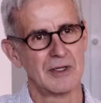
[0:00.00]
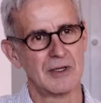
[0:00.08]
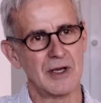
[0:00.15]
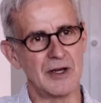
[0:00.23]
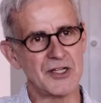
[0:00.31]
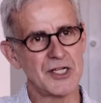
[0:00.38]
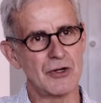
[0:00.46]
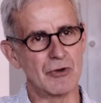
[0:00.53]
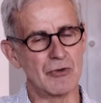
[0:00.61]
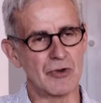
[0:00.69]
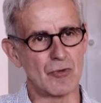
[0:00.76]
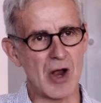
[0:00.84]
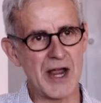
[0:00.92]
until
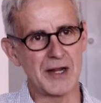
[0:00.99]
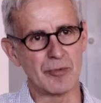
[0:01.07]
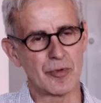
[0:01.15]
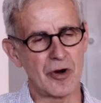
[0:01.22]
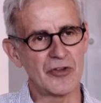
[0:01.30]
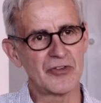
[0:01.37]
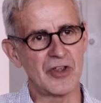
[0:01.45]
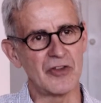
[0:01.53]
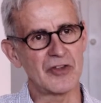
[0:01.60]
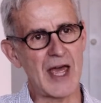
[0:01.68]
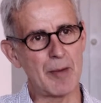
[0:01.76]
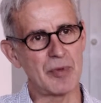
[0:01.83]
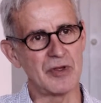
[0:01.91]
the writing process
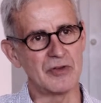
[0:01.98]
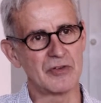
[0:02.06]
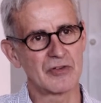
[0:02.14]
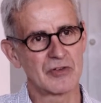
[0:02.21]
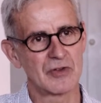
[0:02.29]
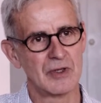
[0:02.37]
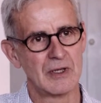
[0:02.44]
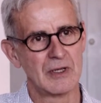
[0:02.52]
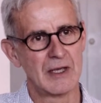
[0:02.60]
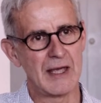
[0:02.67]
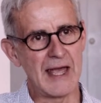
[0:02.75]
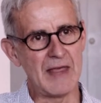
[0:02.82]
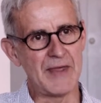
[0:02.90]
happens,
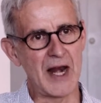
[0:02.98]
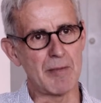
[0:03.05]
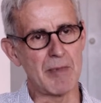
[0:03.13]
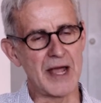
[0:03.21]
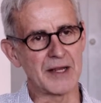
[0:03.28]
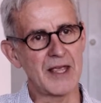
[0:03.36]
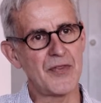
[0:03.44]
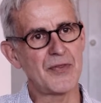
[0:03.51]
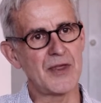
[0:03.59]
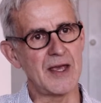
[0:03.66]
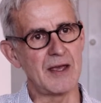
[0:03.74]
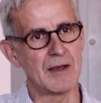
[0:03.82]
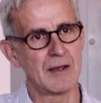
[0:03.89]
and then I might get
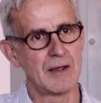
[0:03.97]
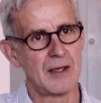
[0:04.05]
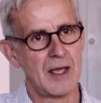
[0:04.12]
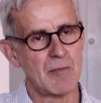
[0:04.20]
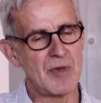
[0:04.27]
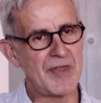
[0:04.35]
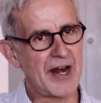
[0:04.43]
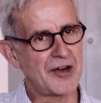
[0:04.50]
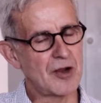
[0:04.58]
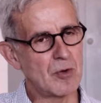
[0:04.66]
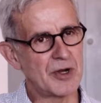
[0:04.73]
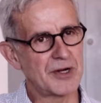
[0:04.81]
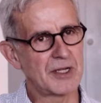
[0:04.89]
there. But then I
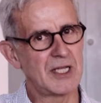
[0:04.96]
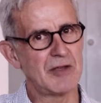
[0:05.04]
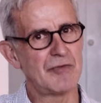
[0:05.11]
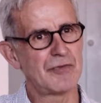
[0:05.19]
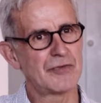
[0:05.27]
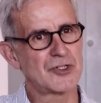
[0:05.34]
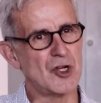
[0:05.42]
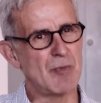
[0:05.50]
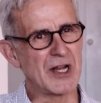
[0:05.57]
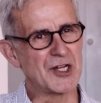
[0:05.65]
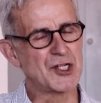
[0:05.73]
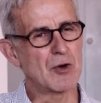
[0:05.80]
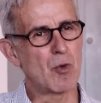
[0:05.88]
don't want to give too
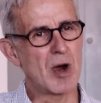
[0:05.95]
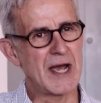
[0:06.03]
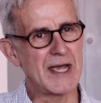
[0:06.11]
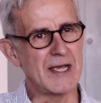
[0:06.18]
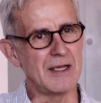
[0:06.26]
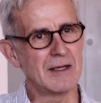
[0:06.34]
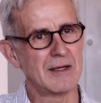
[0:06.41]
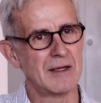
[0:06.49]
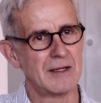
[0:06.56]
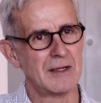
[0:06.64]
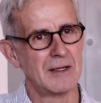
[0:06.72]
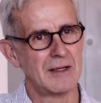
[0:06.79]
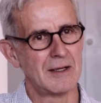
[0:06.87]
much away
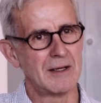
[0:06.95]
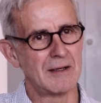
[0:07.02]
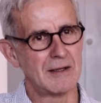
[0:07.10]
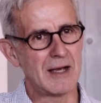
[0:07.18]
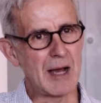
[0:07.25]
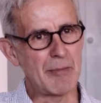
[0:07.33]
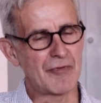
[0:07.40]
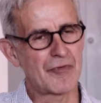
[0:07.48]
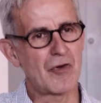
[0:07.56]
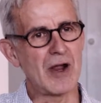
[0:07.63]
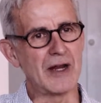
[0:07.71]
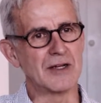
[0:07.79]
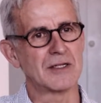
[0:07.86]
up
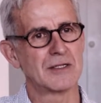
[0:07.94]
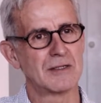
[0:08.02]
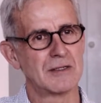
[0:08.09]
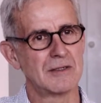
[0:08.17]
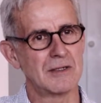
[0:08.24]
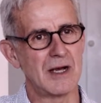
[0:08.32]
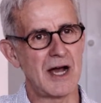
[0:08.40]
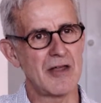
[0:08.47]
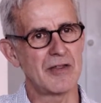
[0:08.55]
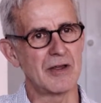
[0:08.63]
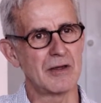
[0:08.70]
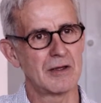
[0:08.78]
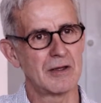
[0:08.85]
front either,